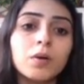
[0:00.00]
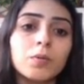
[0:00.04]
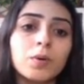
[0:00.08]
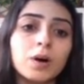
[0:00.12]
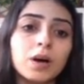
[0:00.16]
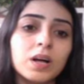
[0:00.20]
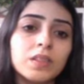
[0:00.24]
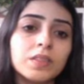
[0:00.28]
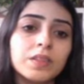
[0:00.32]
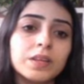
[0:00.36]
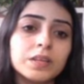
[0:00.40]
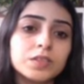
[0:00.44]

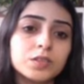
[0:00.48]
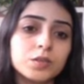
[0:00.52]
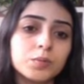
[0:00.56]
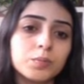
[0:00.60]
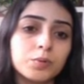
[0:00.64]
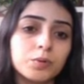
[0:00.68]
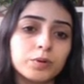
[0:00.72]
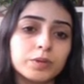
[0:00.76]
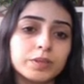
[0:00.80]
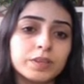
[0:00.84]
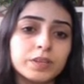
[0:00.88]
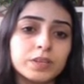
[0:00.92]
while they
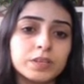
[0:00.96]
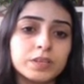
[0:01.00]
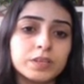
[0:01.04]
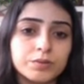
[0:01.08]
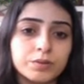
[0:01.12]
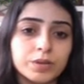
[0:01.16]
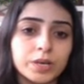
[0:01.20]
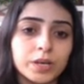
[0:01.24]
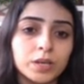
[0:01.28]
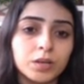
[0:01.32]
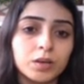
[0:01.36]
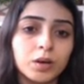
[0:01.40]
support
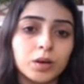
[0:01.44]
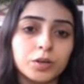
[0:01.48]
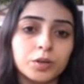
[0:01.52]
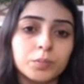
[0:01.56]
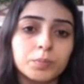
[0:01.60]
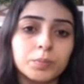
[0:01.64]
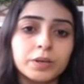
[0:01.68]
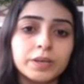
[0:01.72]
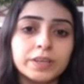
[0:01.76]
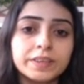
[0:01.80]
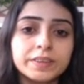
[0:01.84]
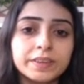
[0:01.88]
Israel on
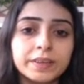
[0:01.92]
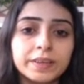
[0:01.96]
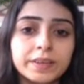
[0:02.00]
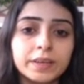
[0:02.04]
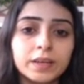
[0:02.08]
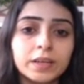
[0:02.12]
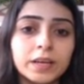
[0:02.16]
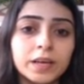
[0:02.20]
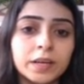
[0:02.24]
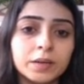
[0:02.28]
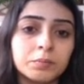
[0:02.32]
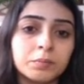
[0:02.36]
a
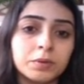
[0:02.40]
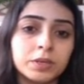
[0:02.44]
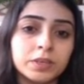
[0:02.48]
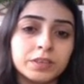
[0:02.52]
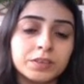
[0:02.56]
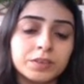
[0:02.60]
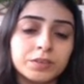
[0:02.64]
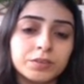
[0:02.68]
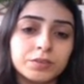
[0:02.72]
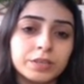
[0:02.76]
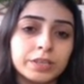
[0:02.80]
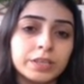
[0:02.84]
political and
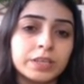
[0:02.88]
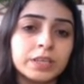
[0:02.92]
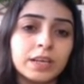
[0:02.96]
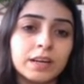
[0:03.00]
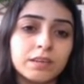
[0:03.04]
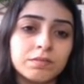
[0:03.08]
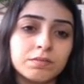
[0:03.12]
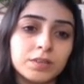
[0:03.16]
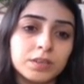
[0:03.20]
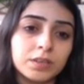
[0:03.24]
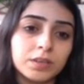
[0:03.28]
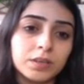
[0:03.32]
military
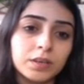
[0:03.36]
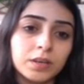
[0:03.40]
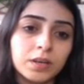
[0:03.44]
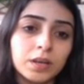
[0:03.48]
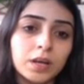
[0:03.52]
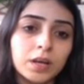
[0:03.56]
level.